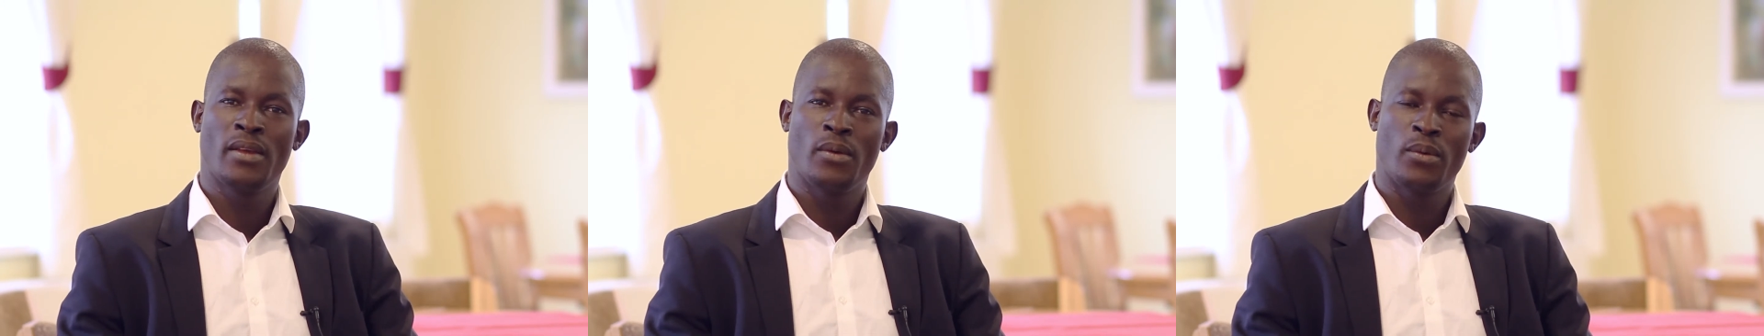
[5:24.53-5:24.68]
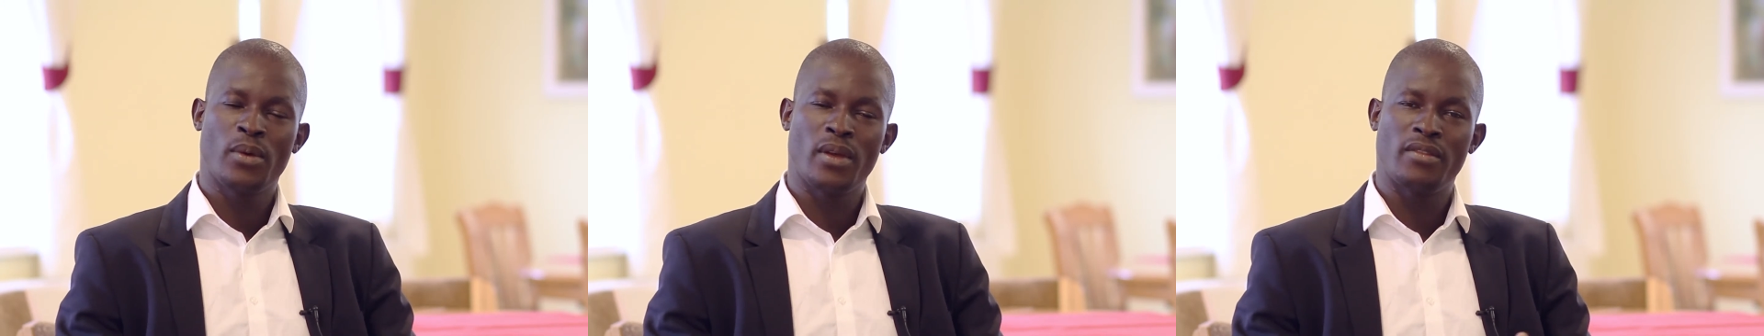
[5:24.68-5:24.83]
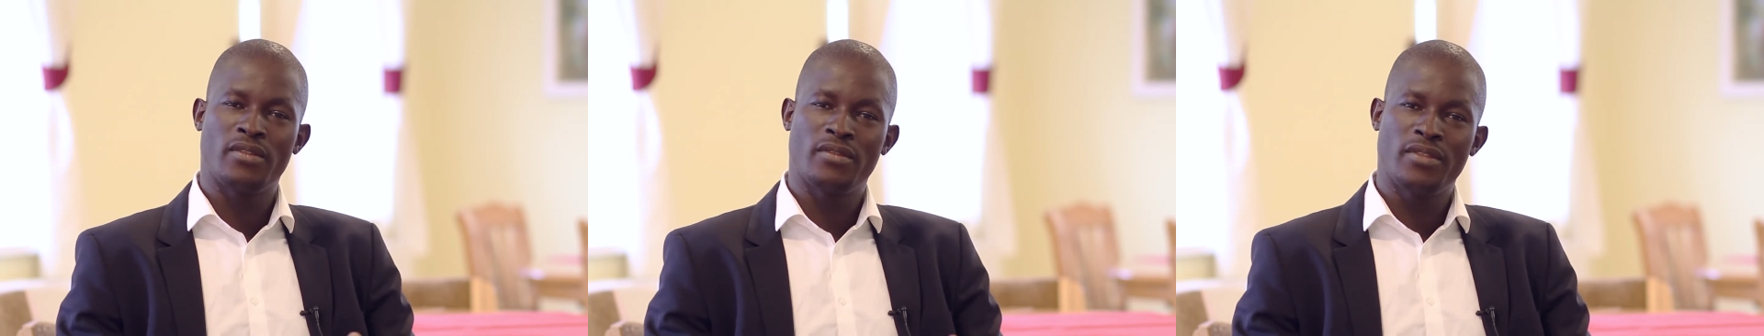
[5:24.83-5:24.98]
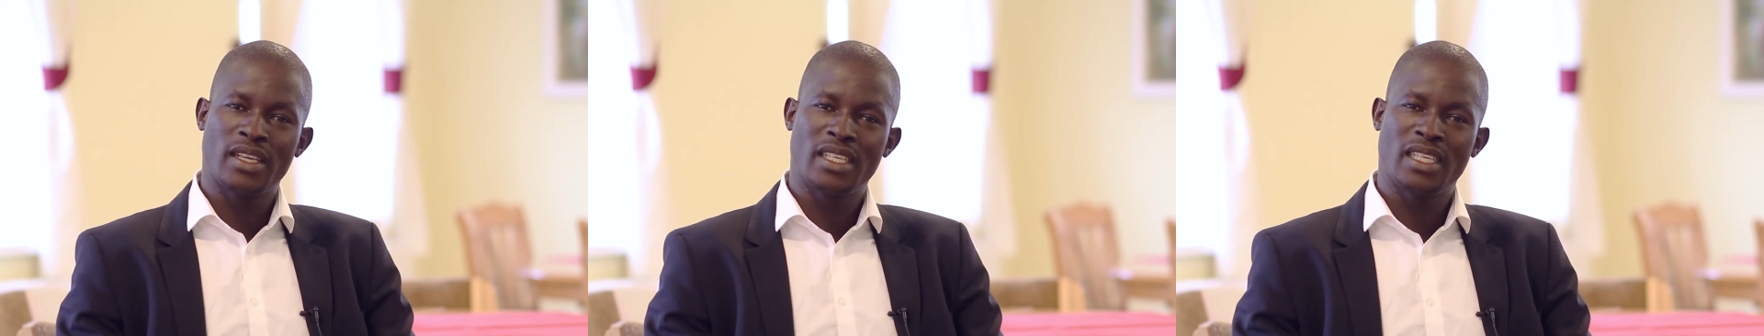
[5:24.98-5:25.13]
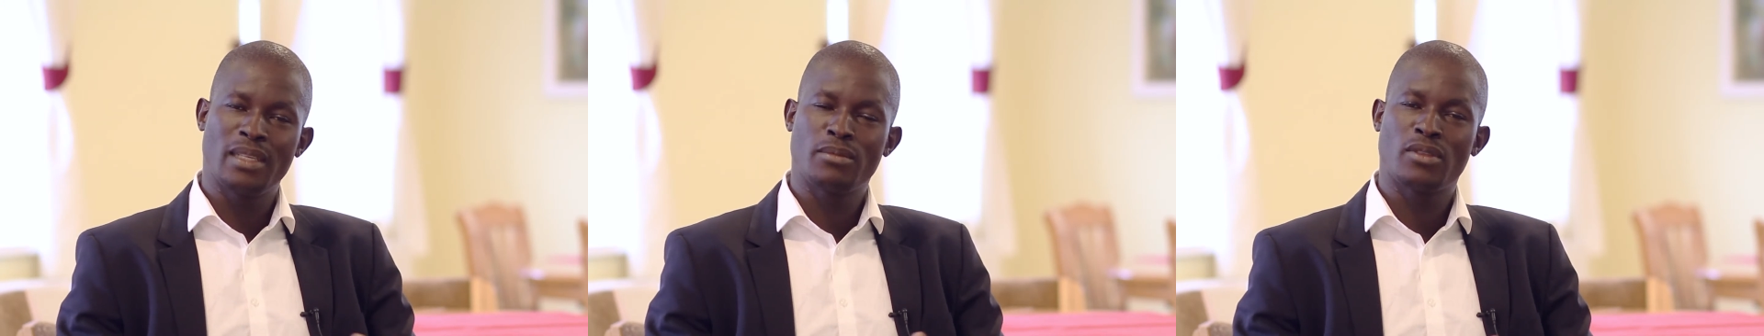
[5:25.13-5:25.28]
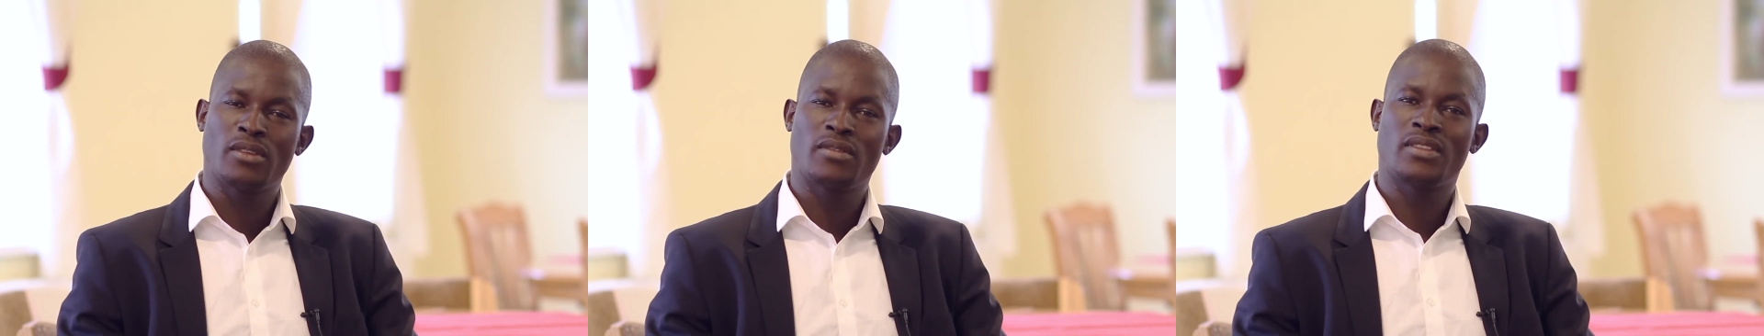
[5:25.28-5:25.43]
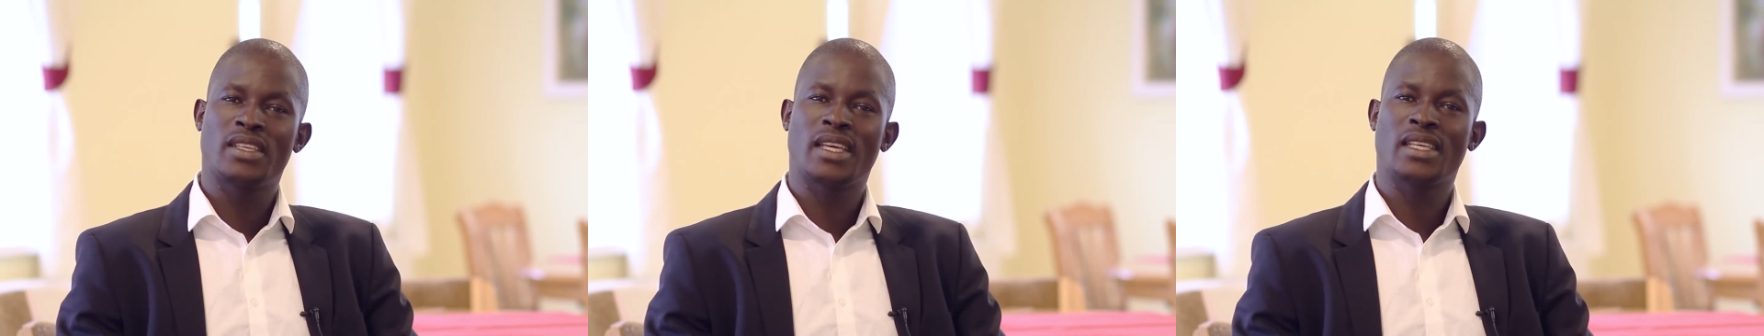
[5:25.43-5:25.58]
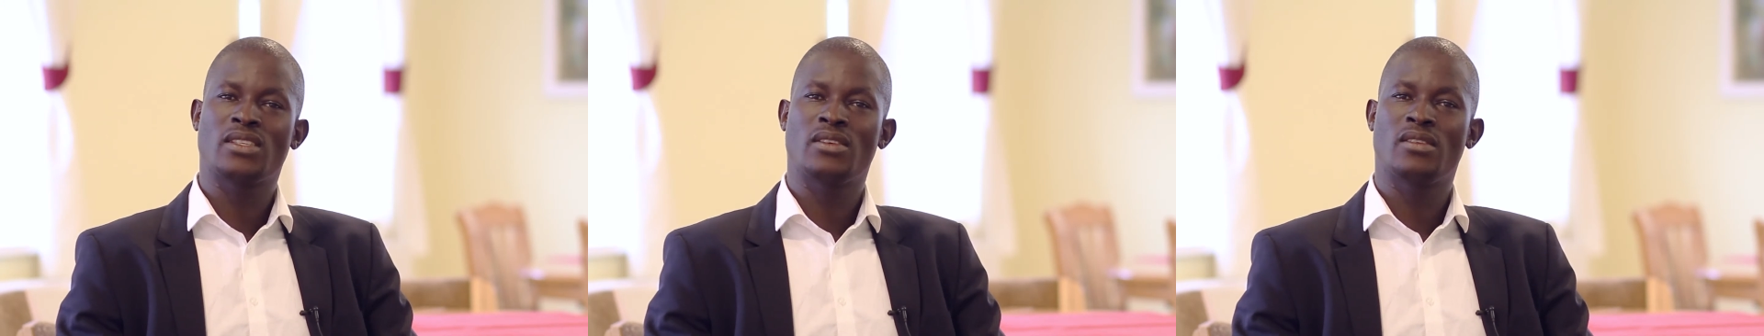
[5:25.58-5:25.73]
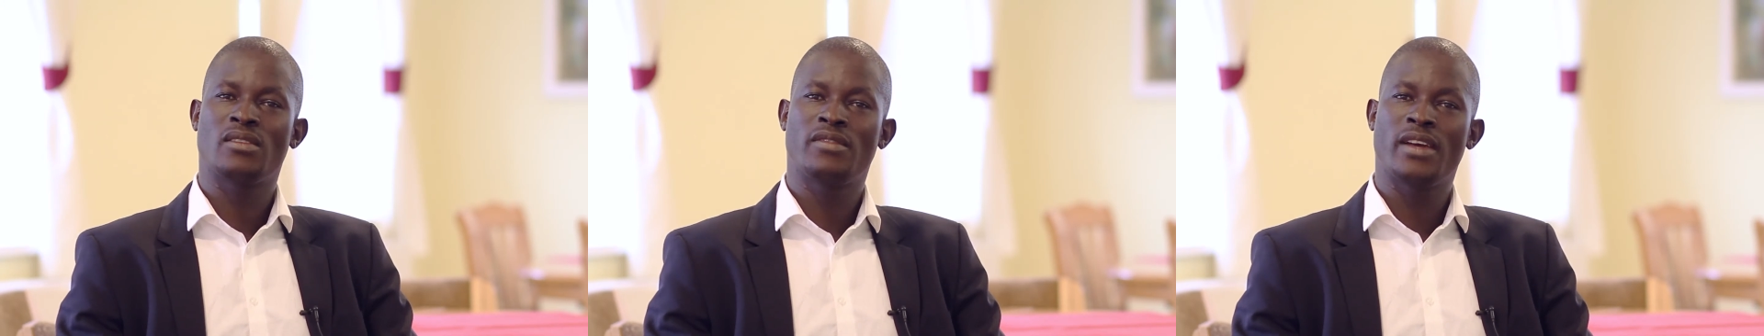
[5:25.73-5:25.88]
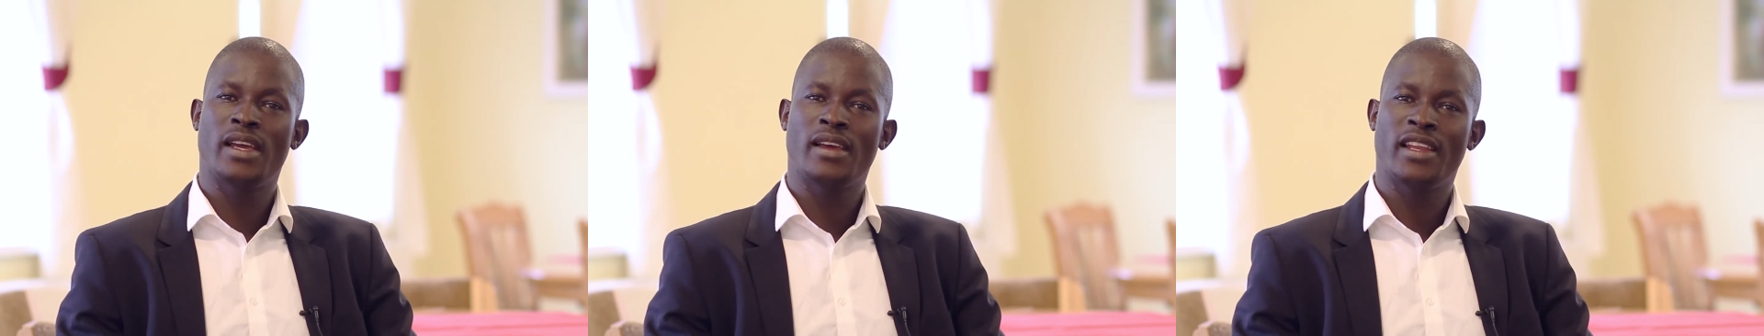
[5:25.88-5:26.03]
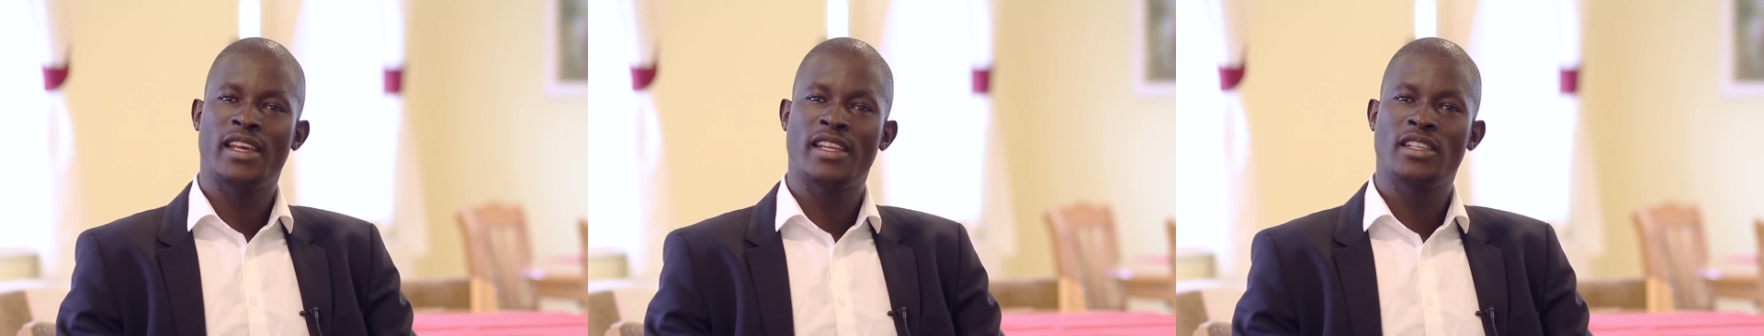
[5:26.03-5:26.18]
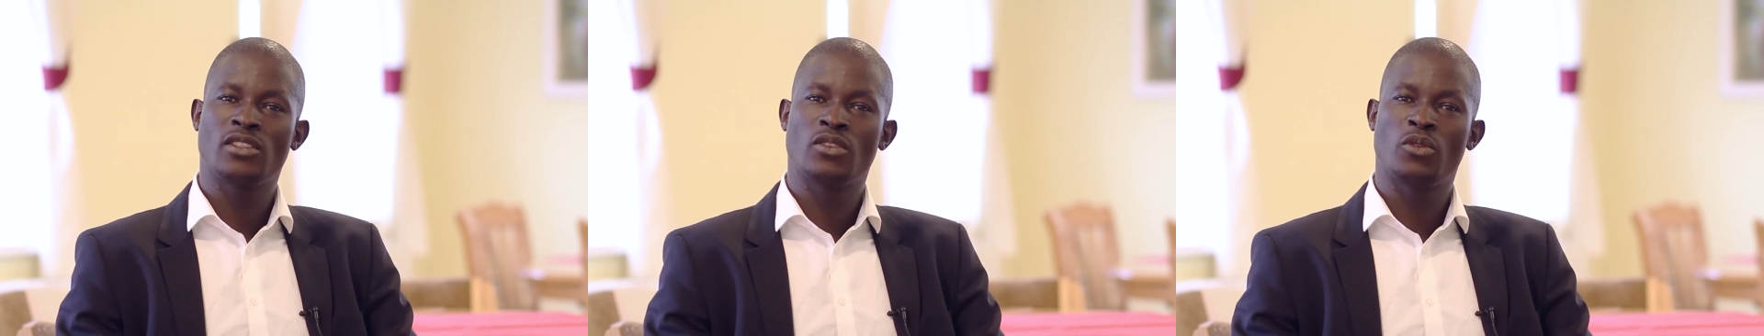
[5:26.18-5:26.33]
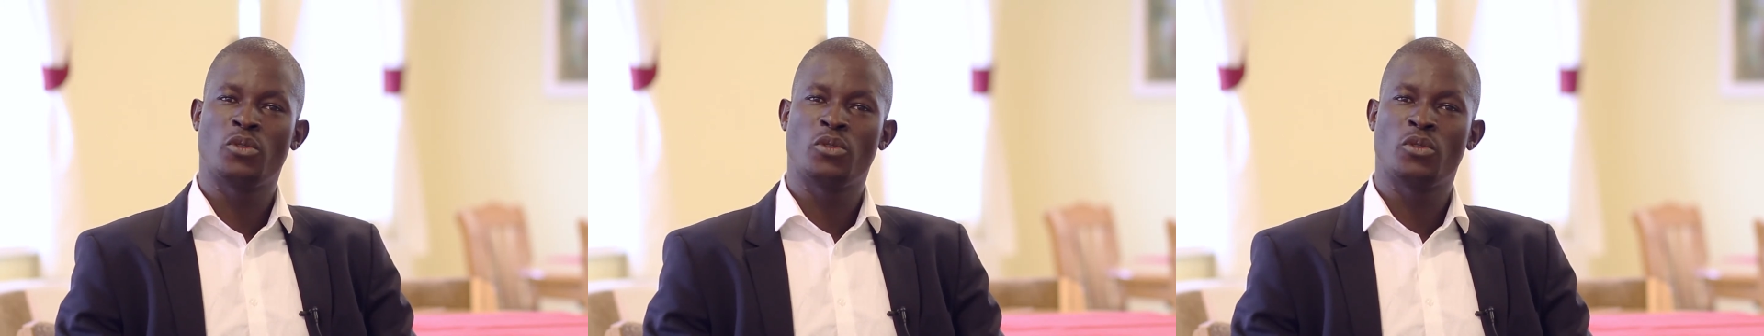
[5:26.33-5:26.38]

We have victims of sexual violence